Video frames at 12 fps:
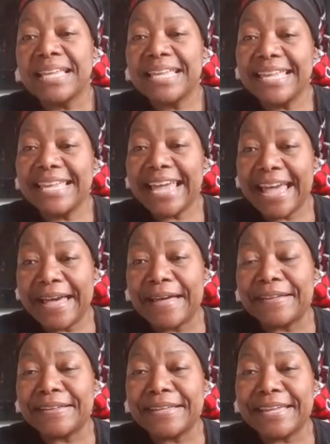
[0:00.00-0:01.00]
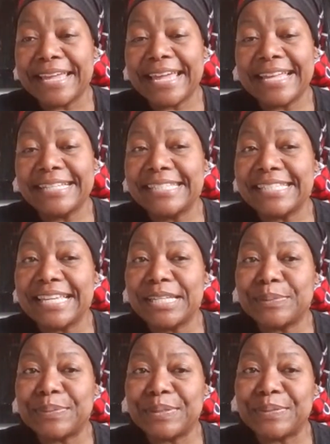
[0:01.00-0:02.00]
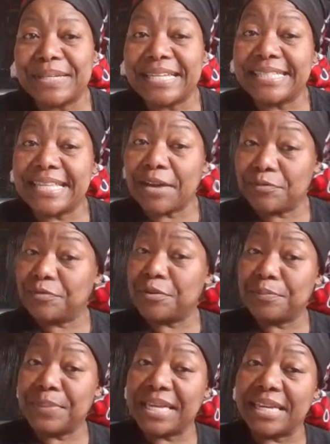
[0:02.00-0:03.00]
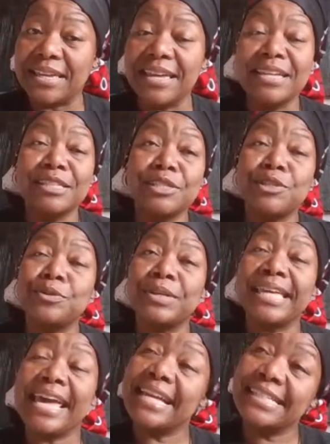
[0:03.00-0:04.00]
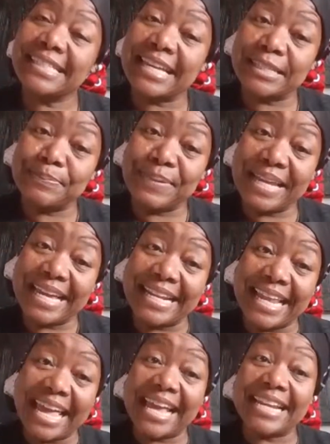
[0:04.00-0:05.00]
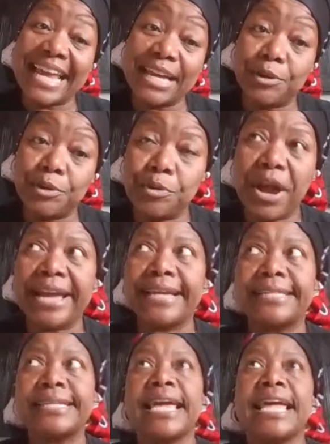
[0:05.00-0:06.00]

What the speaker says: yeah. And it was really tough for me to catch that plane, and I cried.